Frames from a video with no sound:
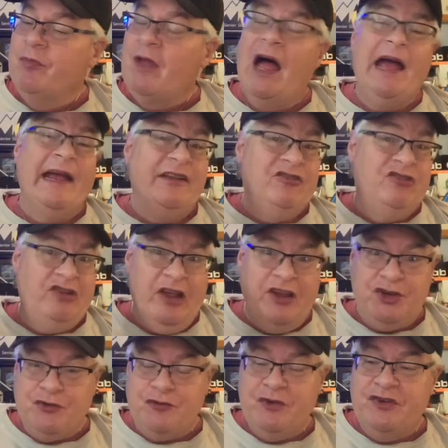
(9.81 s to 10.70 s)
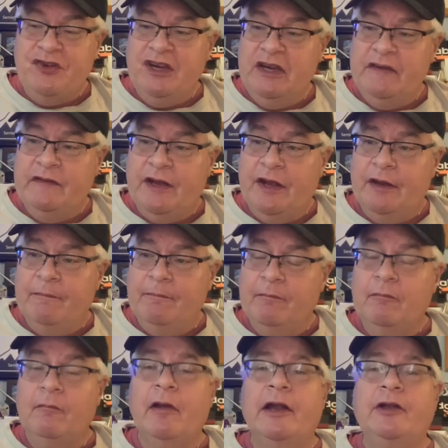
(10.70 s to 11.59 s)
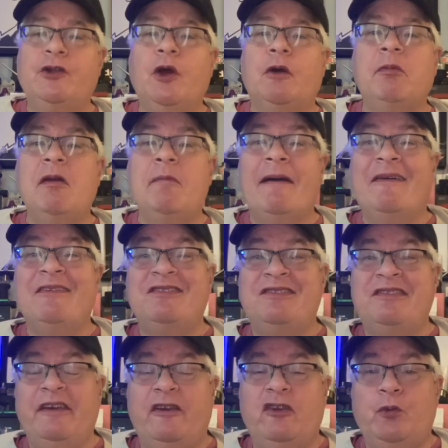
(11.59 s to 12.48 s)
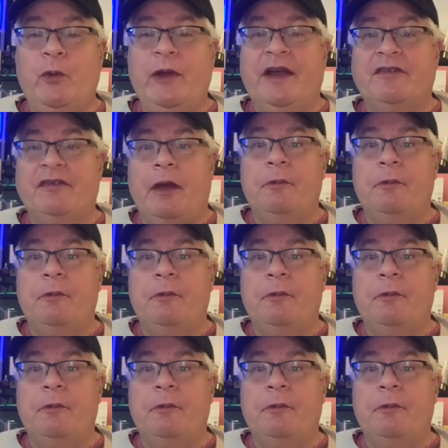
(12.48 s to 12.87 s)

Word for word: I just received it. It took me about six weeks.